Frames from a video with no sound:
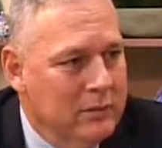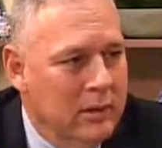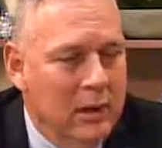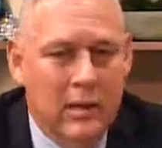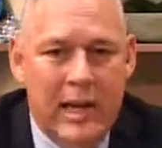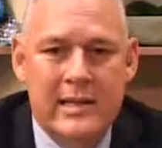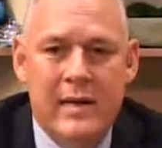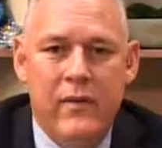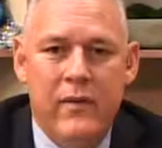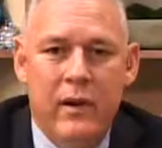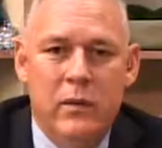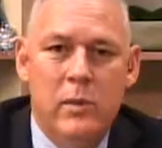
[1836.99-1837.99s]

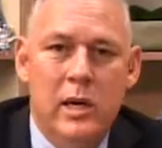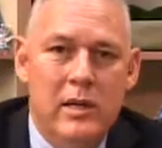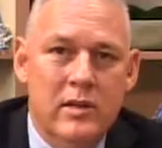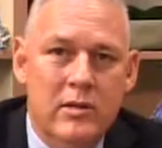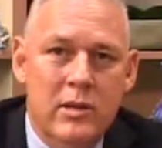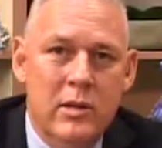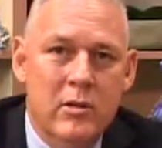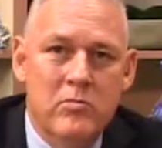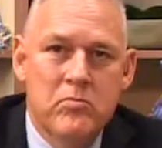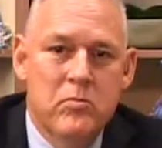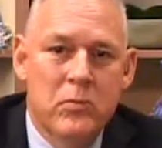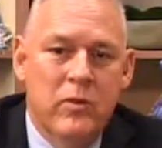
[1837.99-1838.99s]
Laissez-faire means
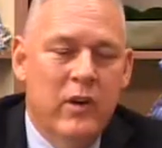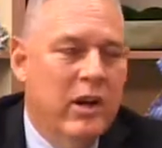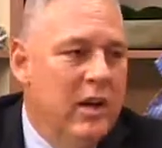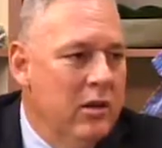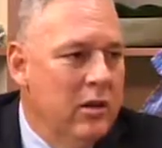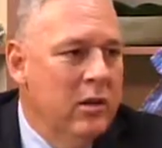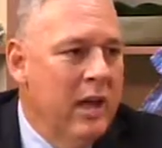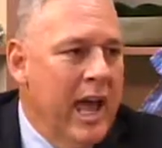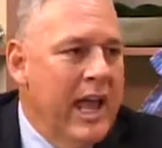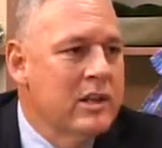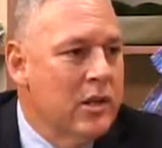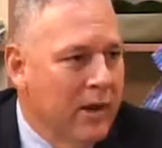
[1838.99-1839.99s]
very
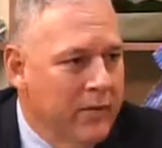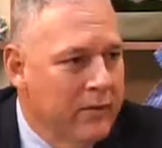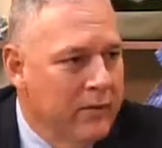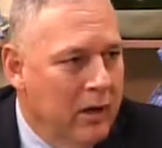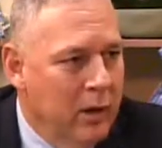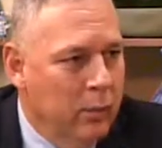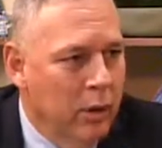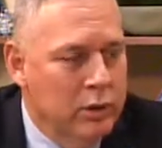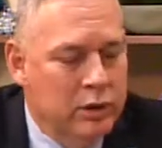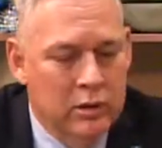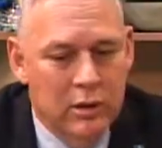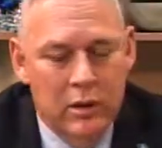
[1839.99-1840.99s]
hands-off approach.